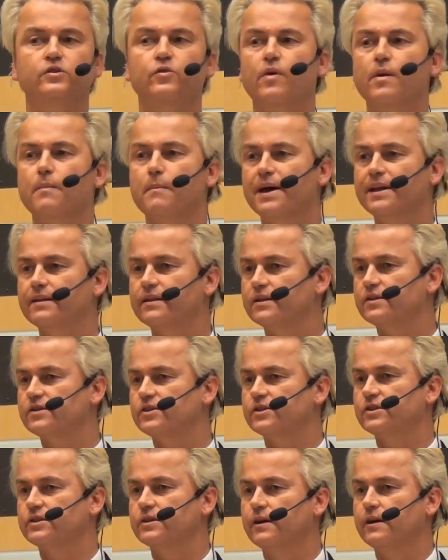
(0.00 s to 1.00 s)

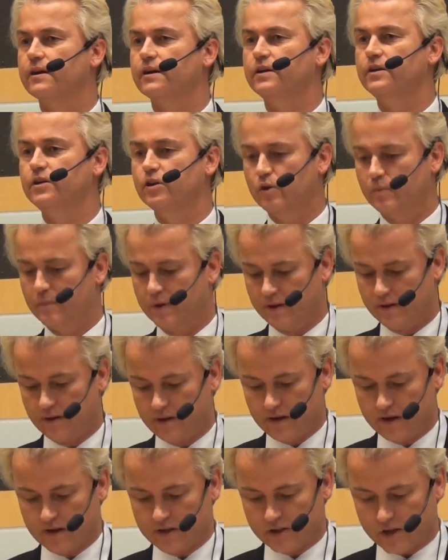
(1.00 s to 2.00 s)
tremendous
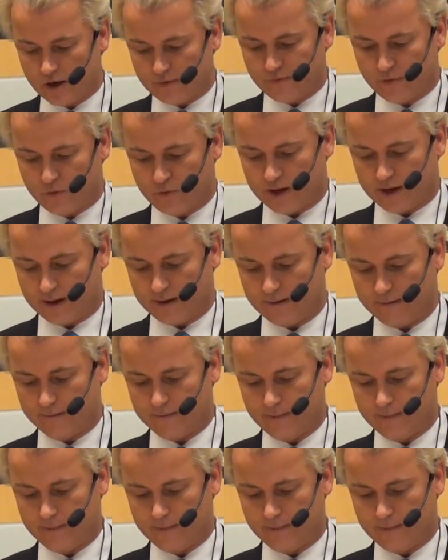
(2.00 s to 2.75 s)
human suffering.